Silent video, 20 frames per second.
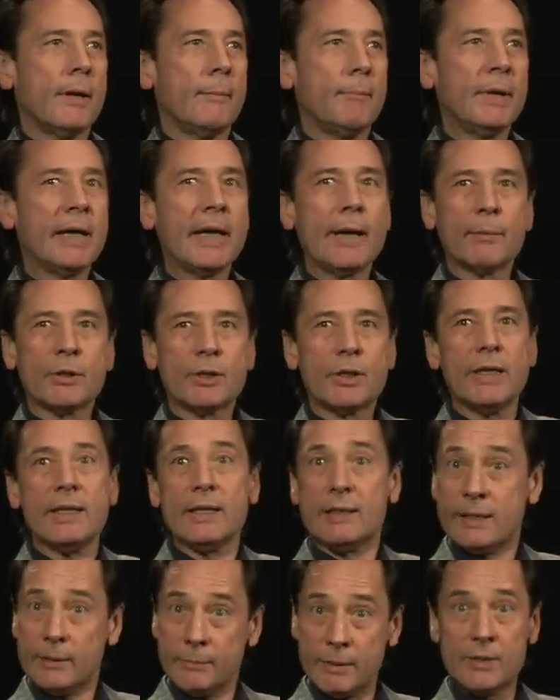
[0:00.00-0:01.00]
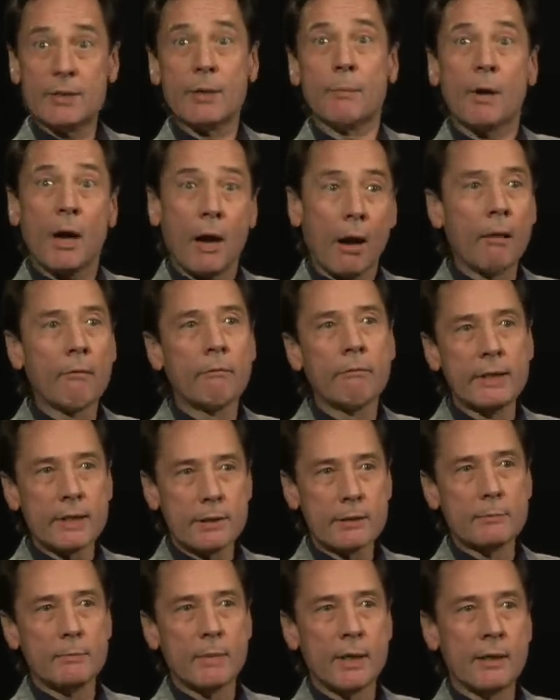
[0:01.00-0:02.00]
being able to exhibit some
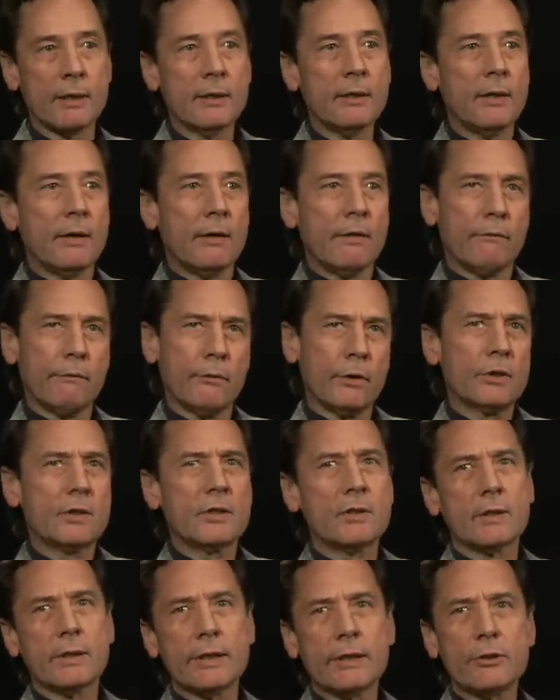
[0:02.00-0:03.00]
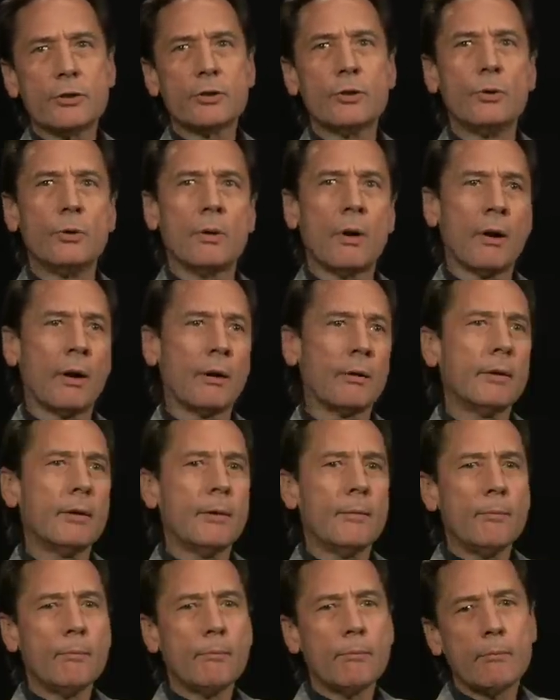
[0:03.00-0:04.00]
charisma versus leaders who are,
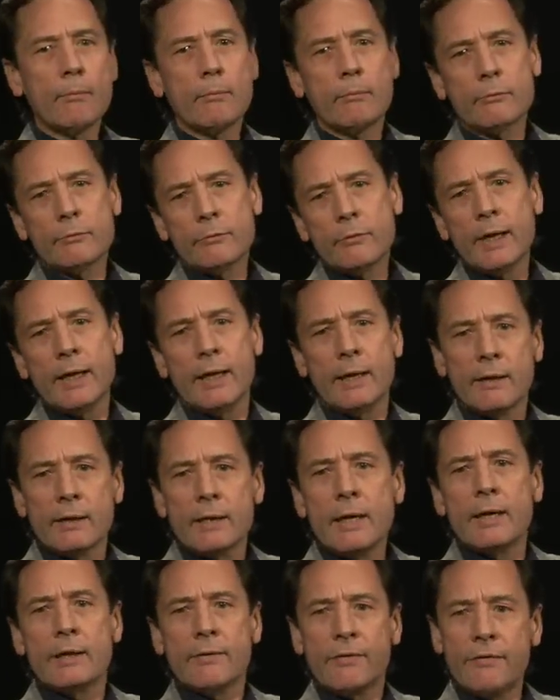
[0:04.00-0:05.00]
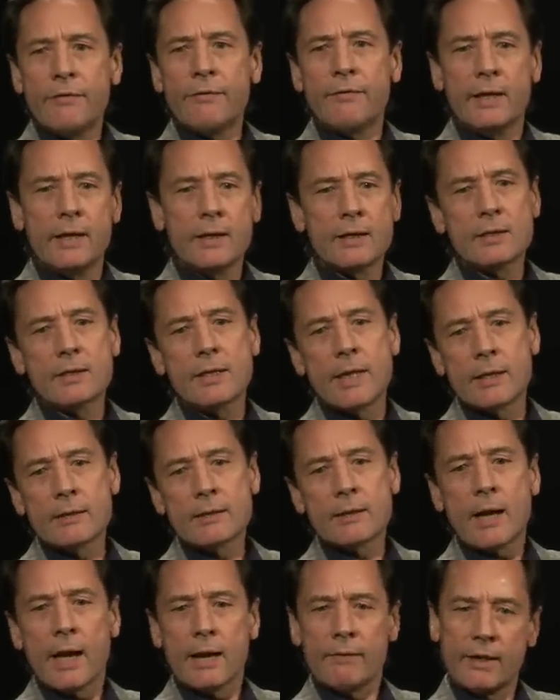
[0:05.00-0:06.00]
in a
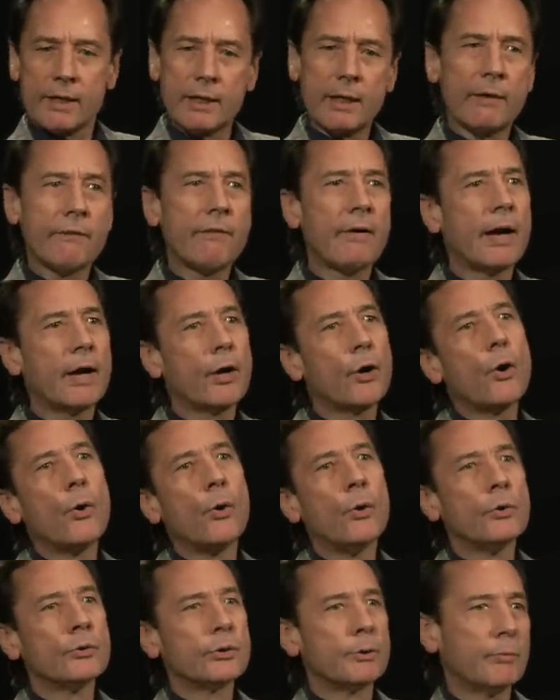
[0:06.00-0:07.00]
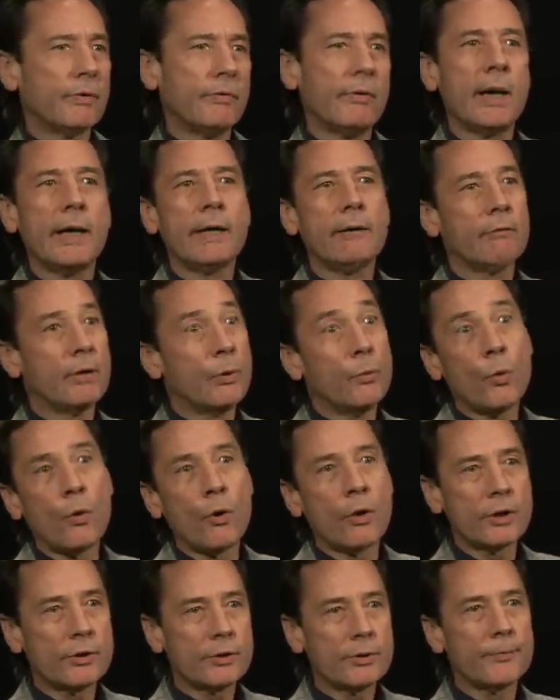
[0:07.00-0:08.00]
sense, kind of identifying goals and providing
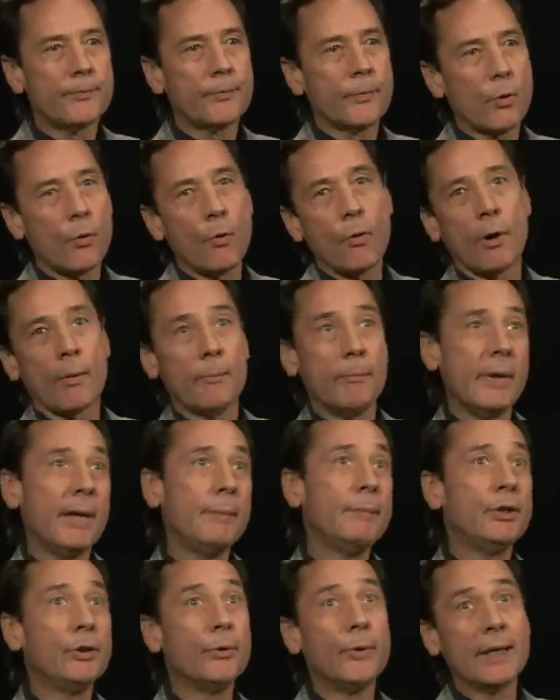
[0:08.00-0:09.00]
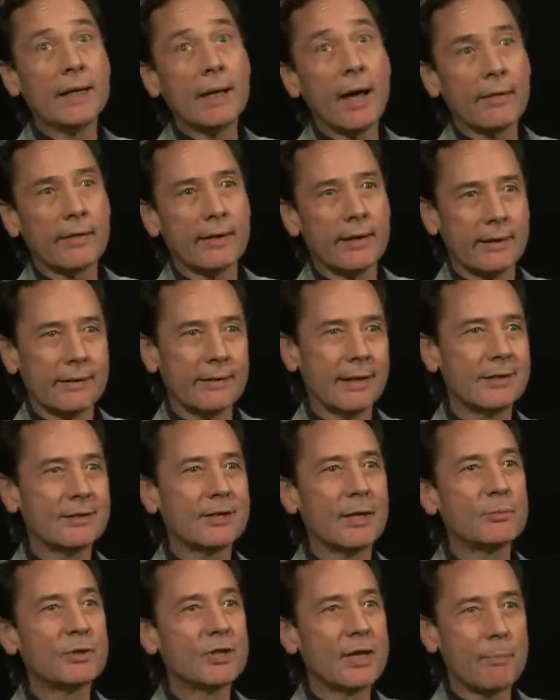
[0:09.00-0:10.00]
rewards, or maybe doing nothing
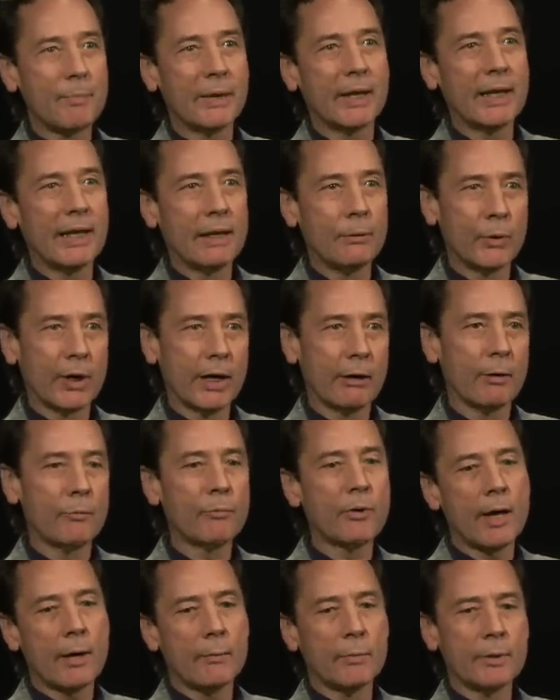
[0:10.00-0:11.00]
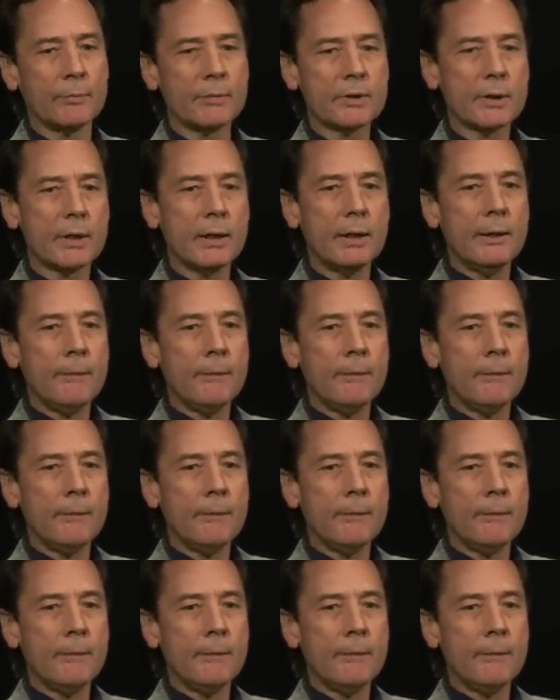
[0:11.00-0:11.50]
except stepping in when there are problems.